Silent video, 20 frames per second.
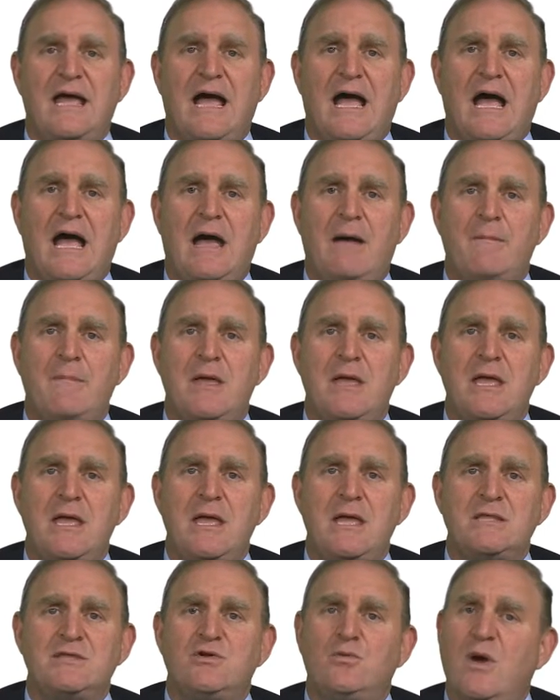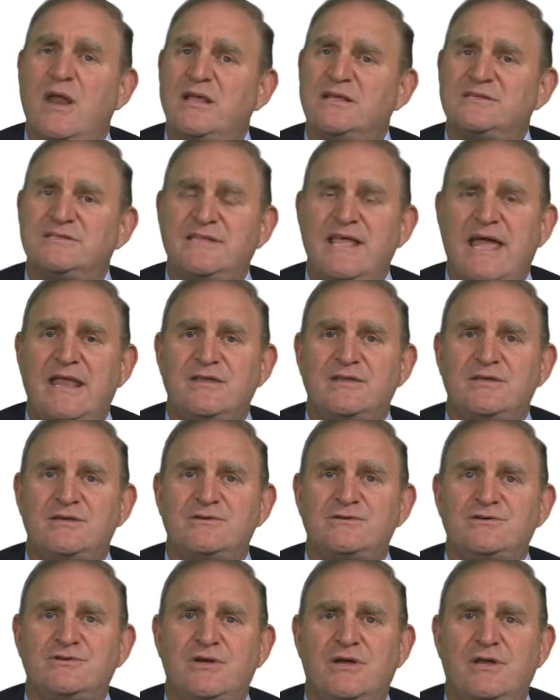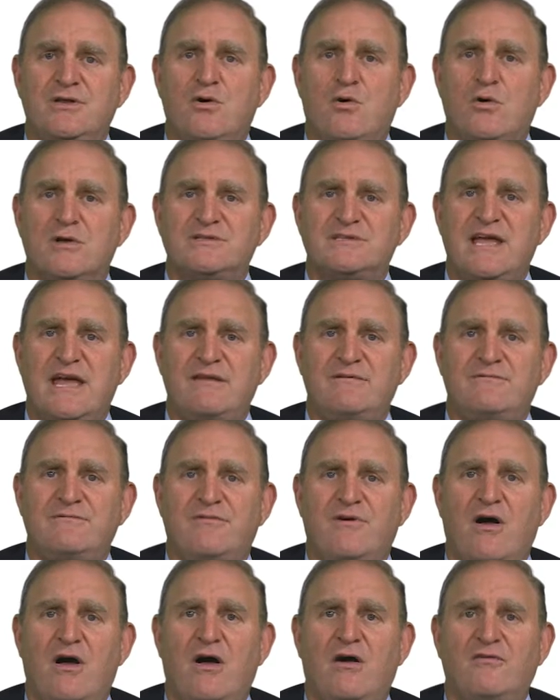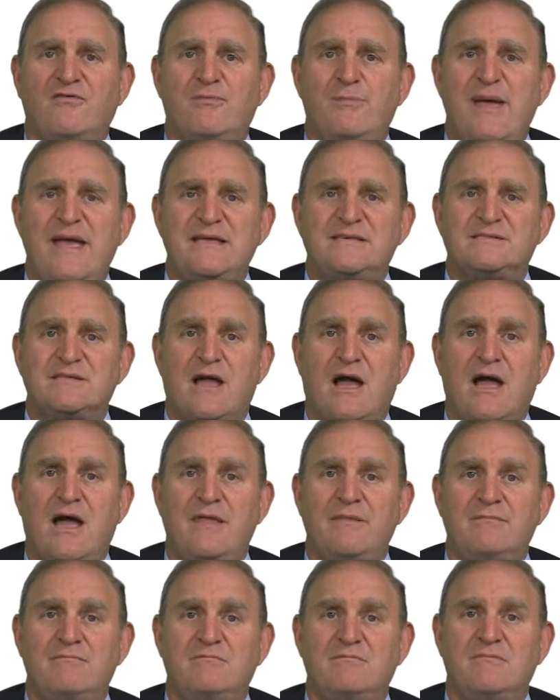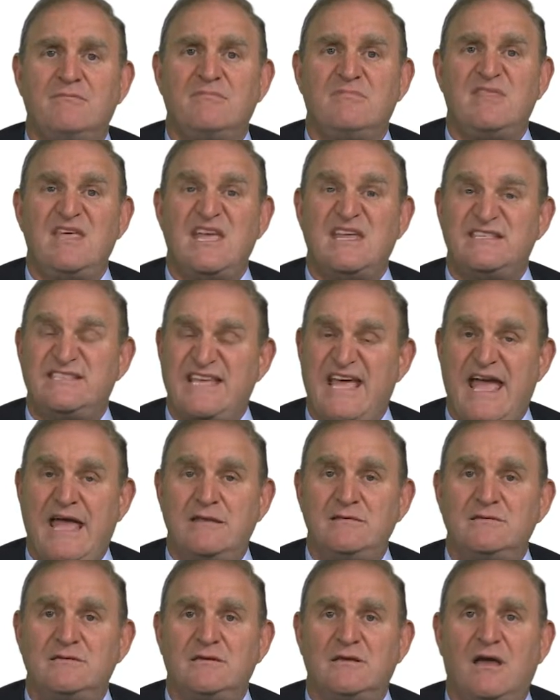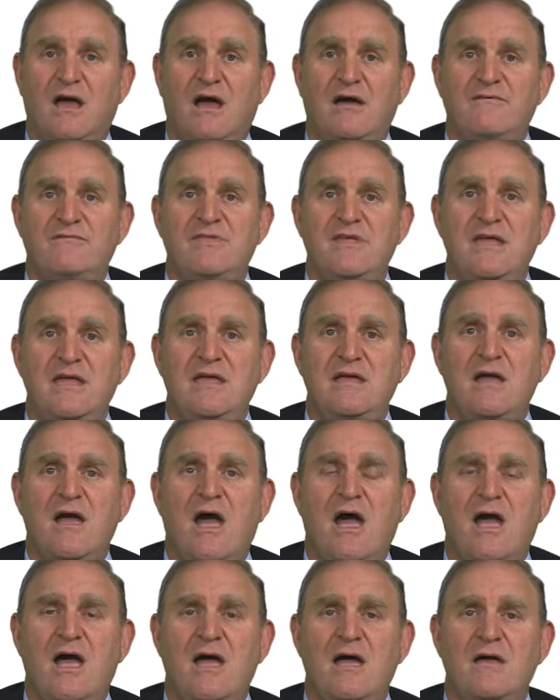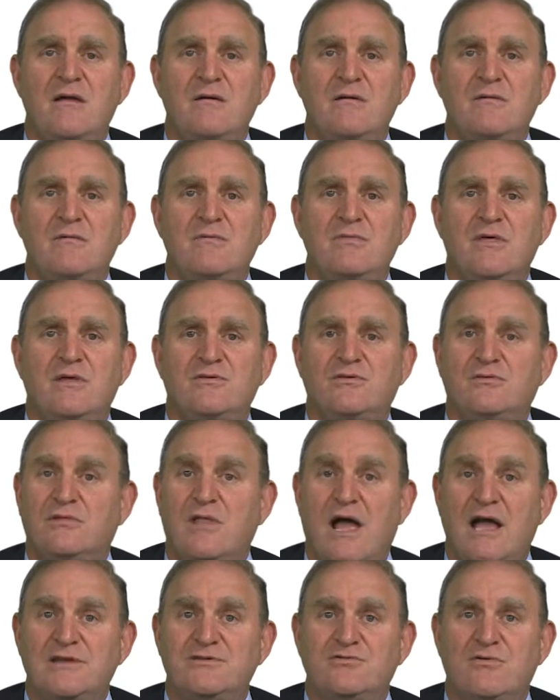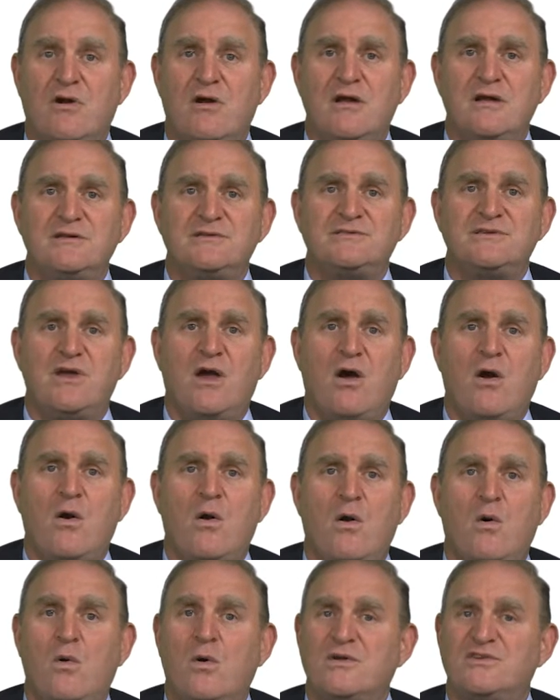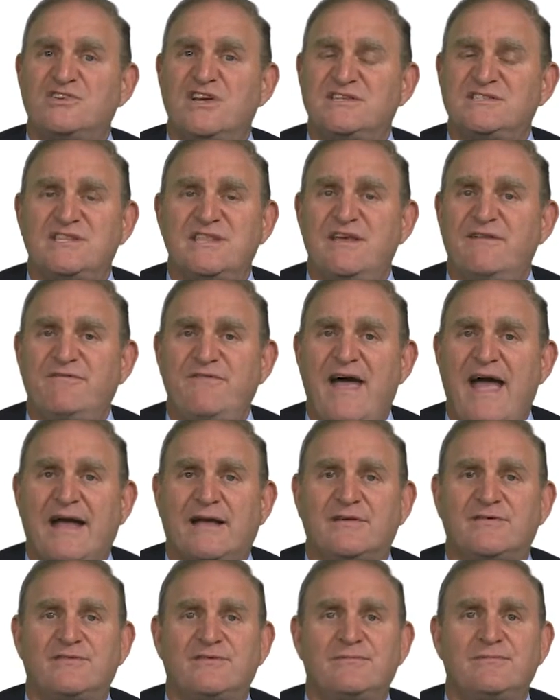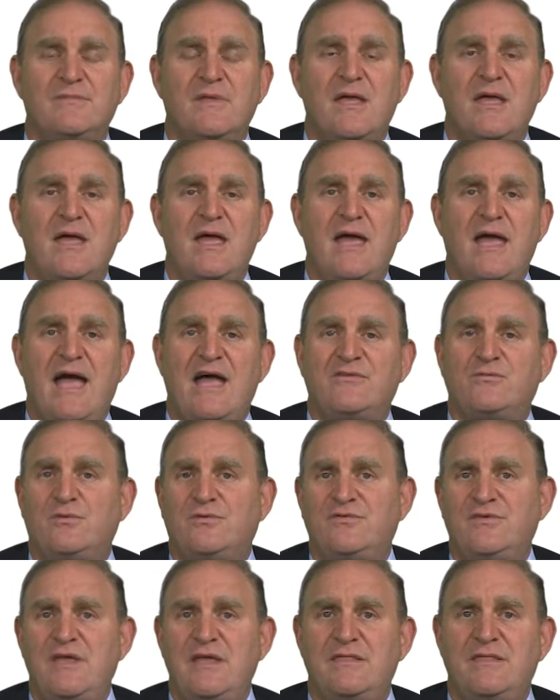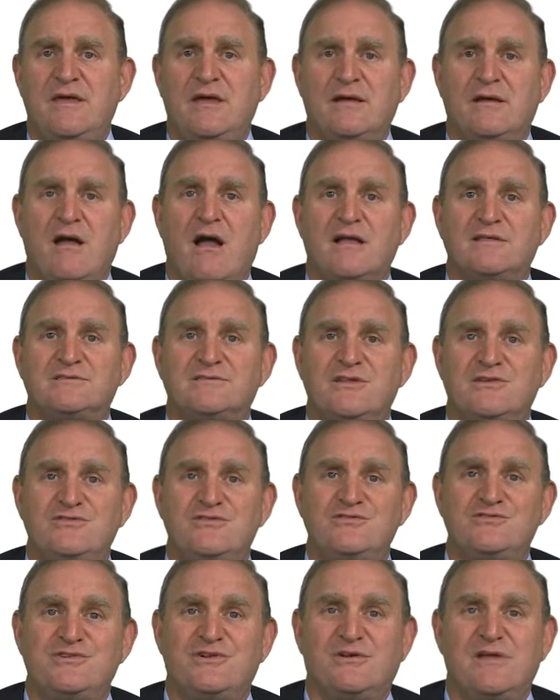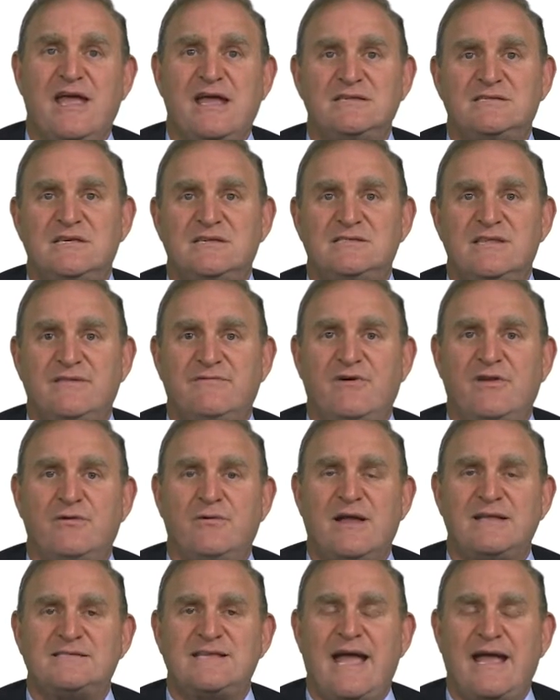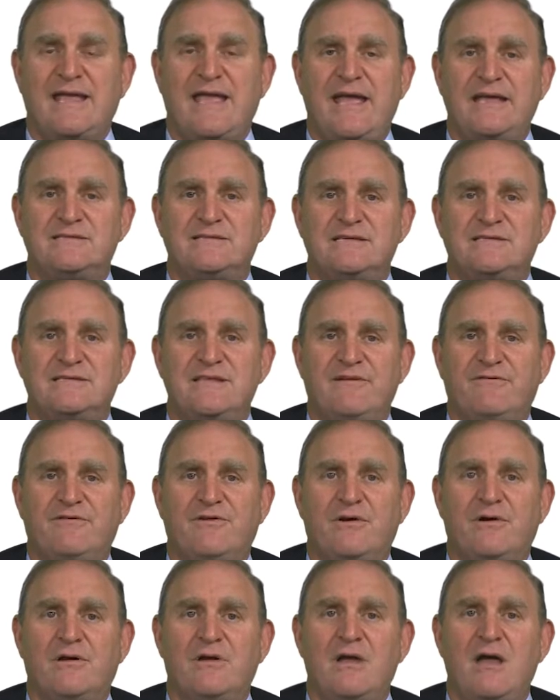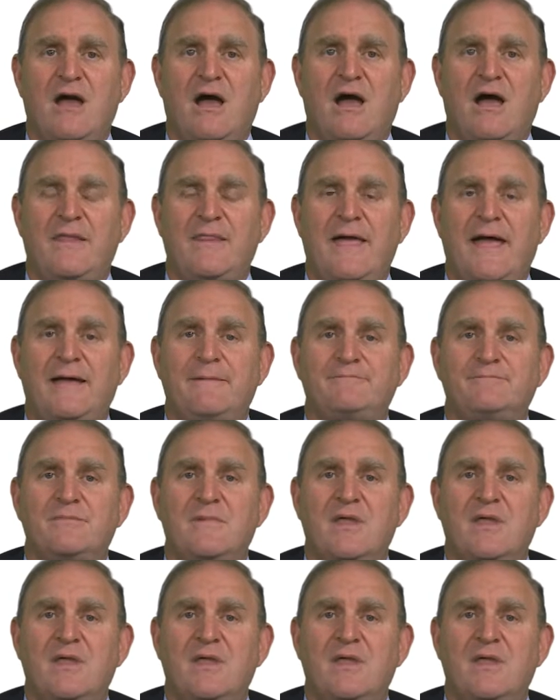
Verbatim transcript: Um, to what extent should courts get involved based on the intent of the, uh, the line drawers or, or just the effects? As we'll see, the constitutional cases and the Voting Rights Act cases differ on that.